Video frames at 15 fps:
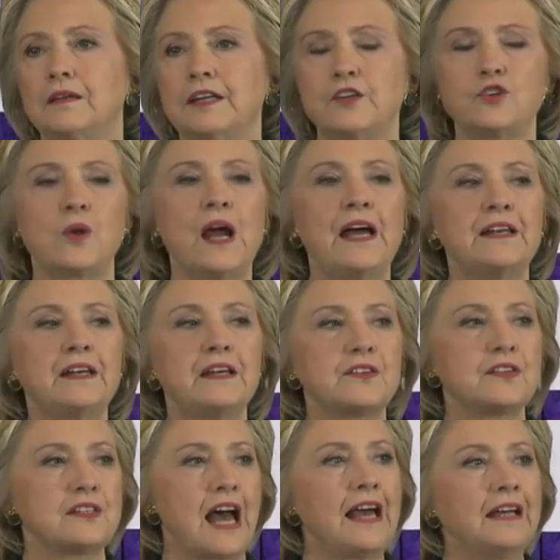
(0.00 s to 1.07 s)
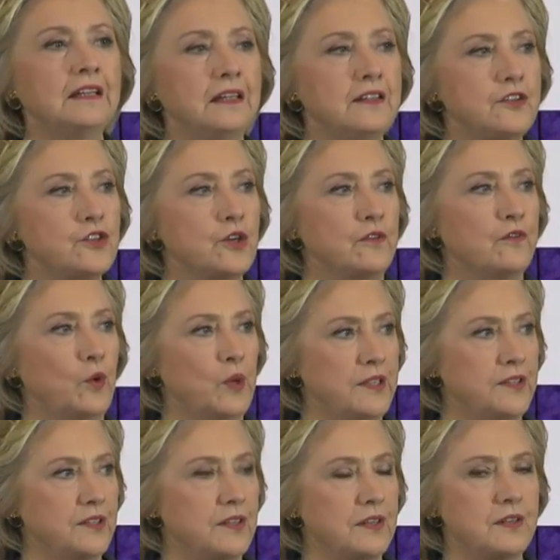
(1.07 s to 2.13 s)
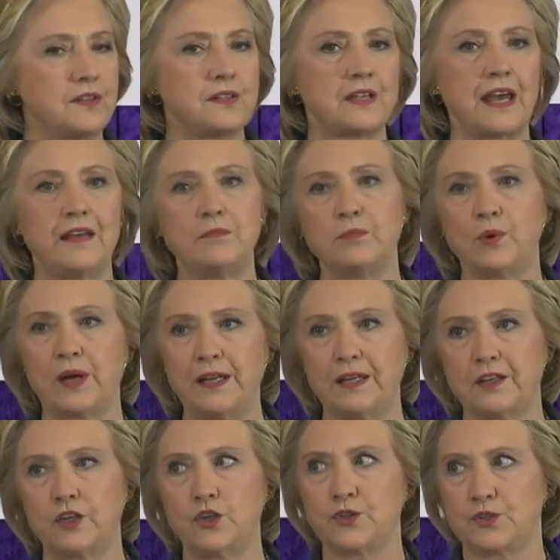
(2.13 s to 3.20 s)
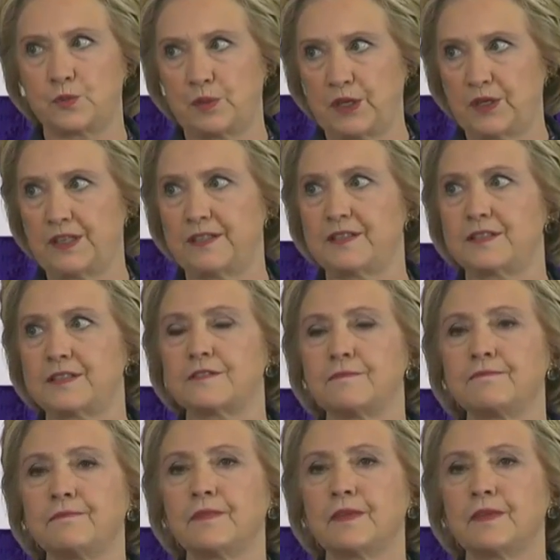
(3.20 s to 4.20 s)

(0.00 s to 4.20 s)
that try to silence your voices and break your spirits.